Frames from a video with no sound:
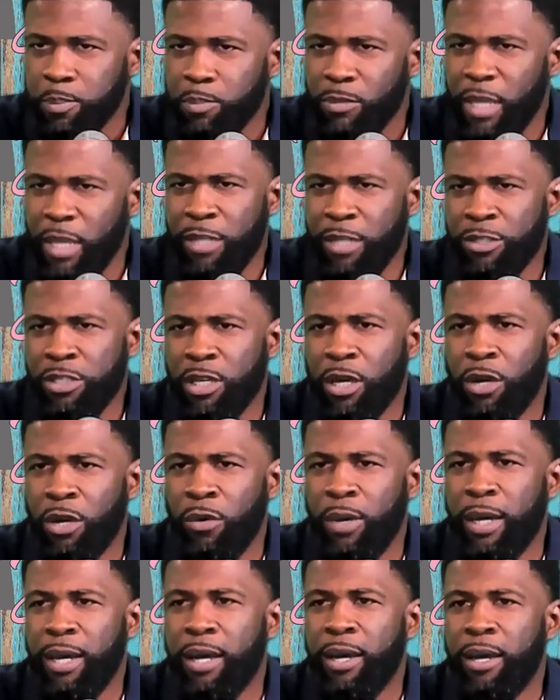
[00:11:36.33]
And
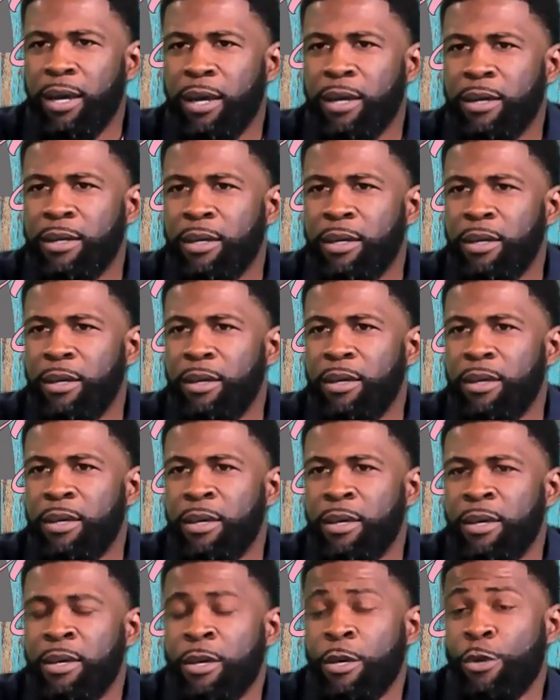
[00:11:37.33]
so
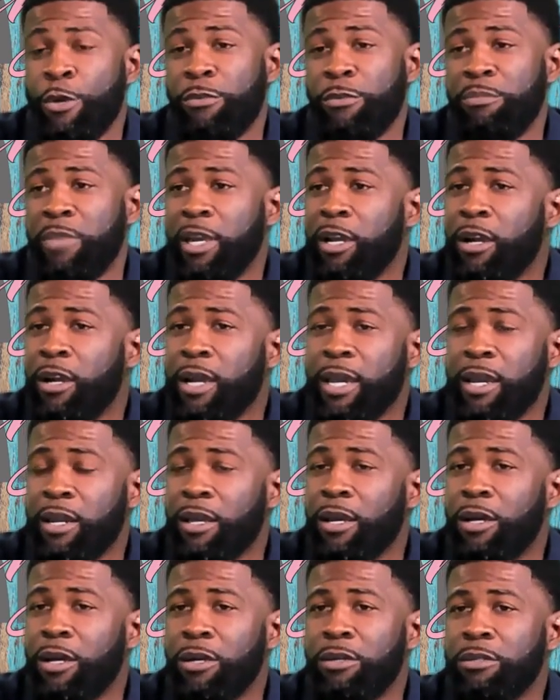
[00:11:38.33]
from there, I kind of
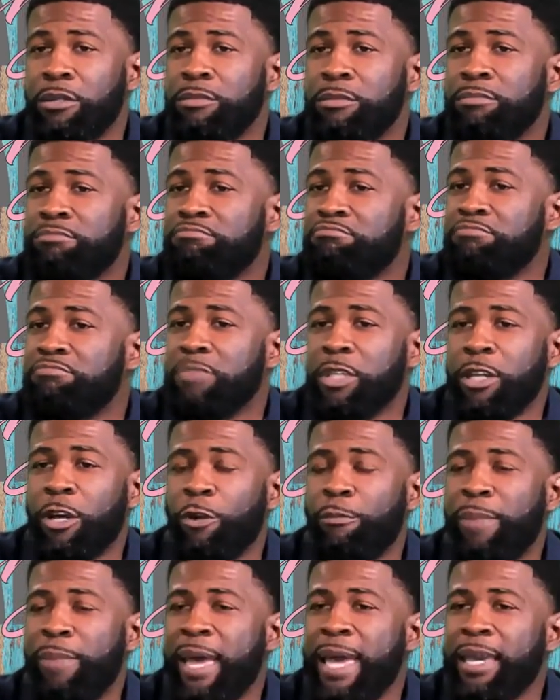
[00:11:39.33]
go, you know,
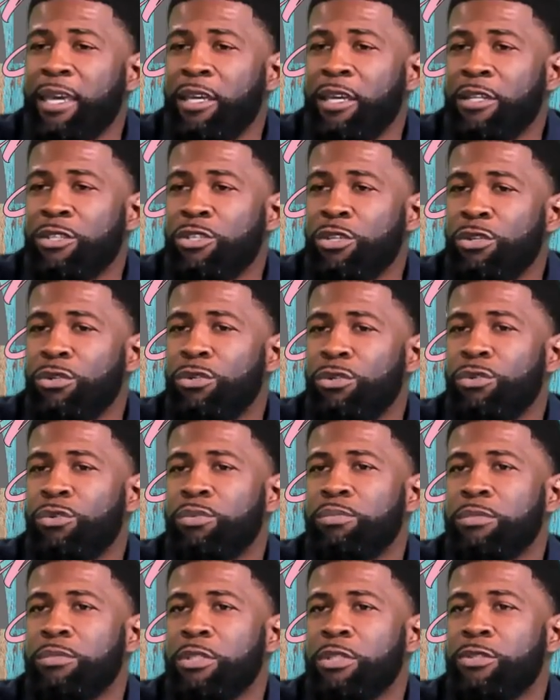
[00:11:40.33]
back into
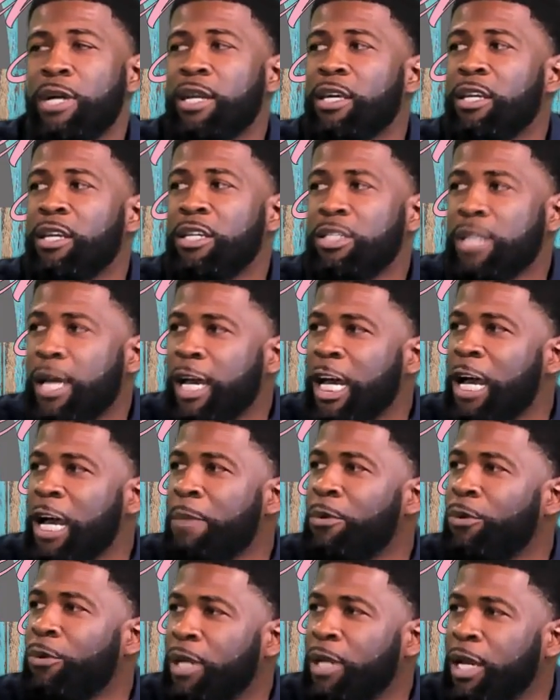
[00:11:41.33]
trying to get a job
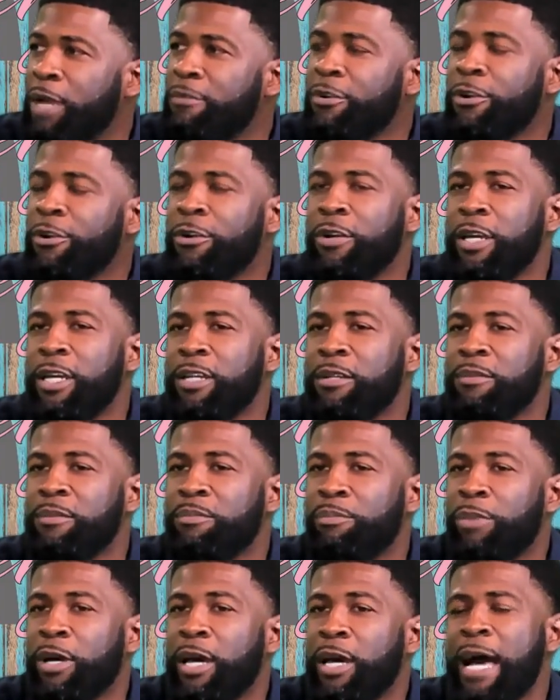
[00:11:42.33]
or whatever.
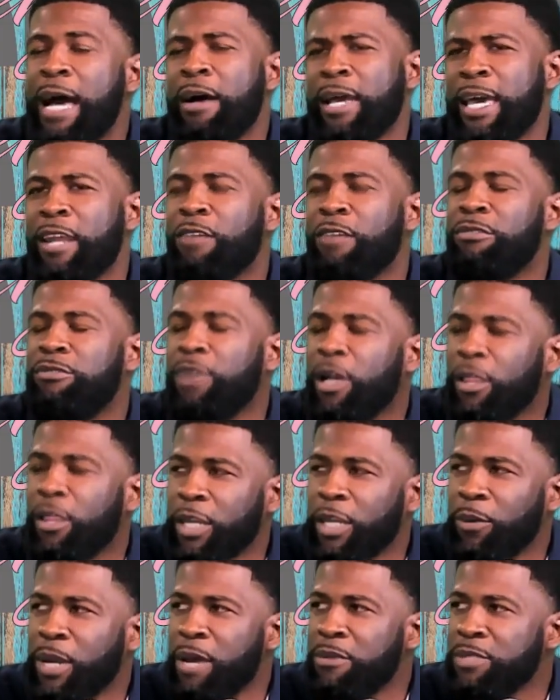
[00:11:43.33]
But I got a
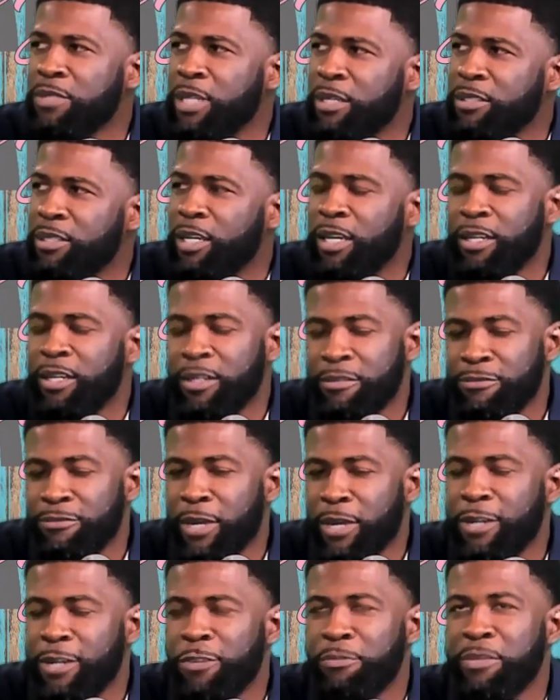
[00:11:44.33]
felony when I was 18,
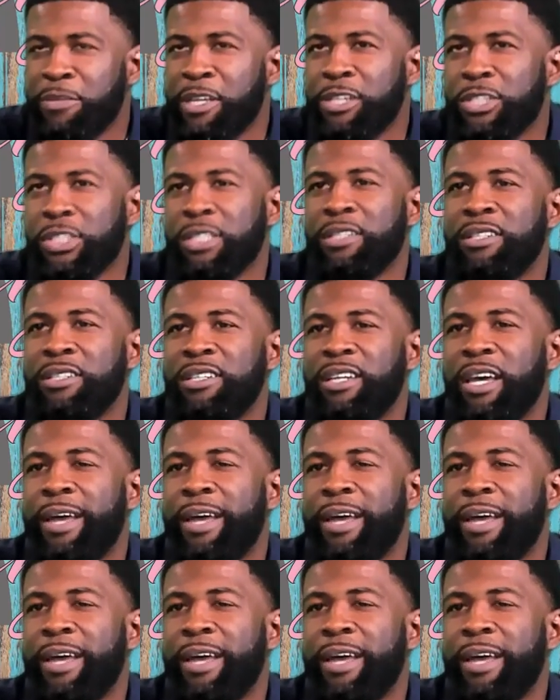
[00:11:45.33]
forgot to mention.